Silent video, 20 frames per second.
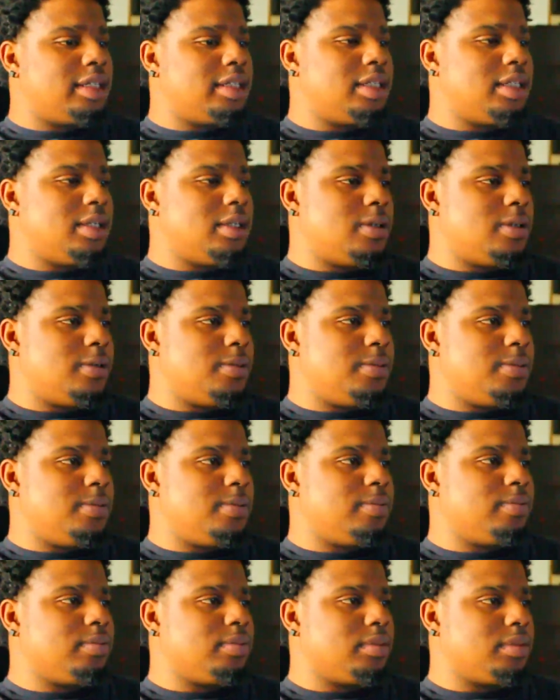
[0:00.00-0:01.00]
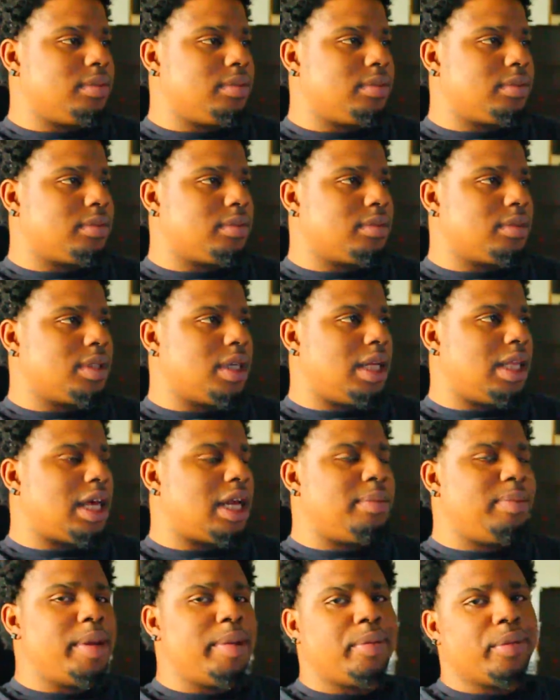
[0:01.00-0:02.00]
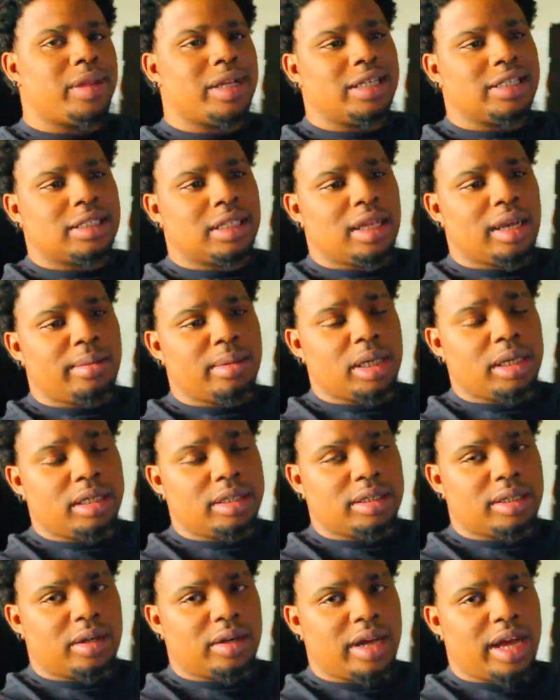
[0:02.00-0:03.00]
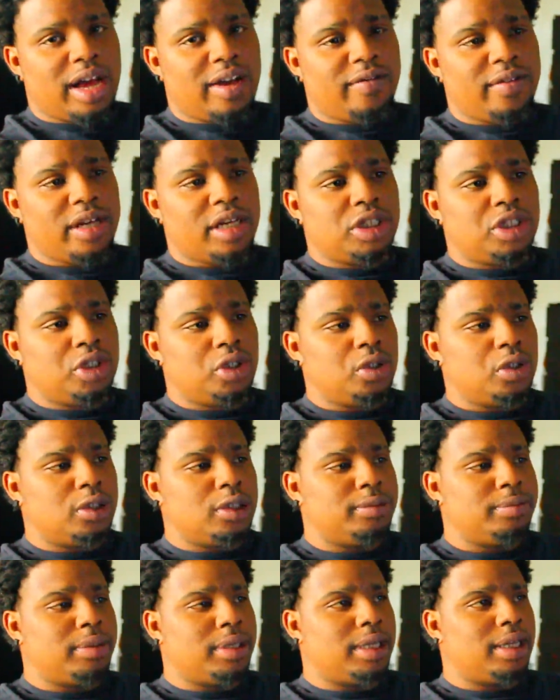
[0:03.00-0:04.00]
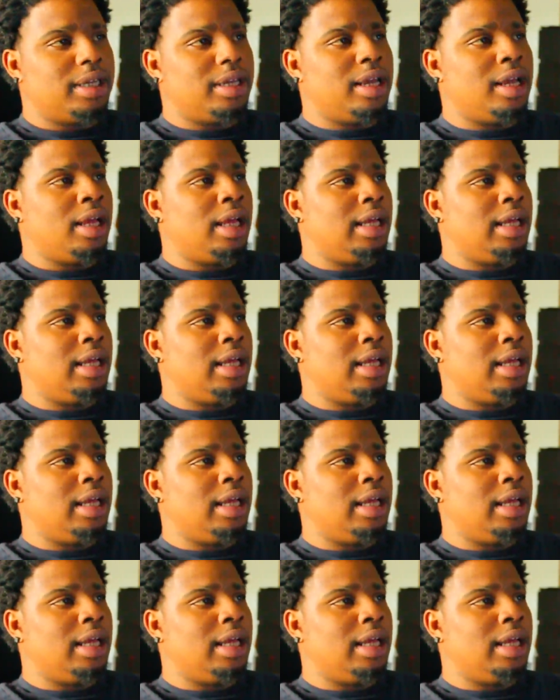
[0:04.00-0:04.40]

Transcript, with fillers: A lot of people think celebrities don't have issues, but